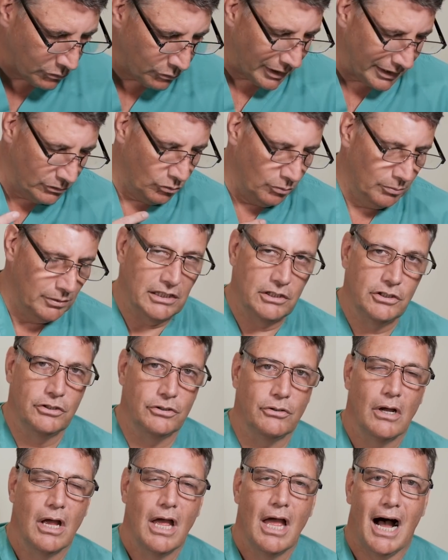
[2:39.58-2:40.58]
do I normally
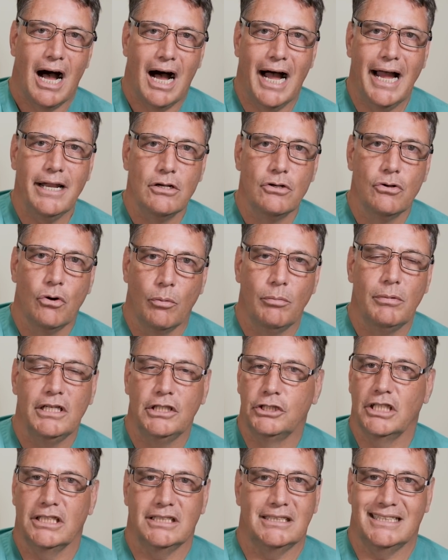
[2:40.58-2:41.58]
do? I normally
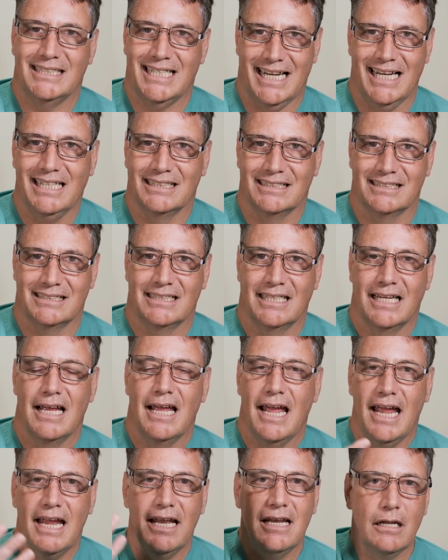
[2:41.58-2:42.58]
just test
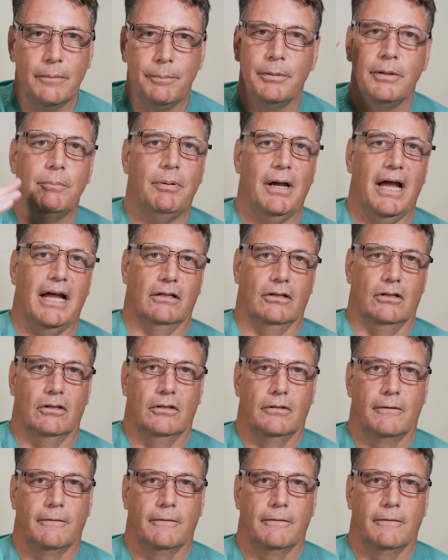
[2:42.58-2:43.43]
a lipid panel.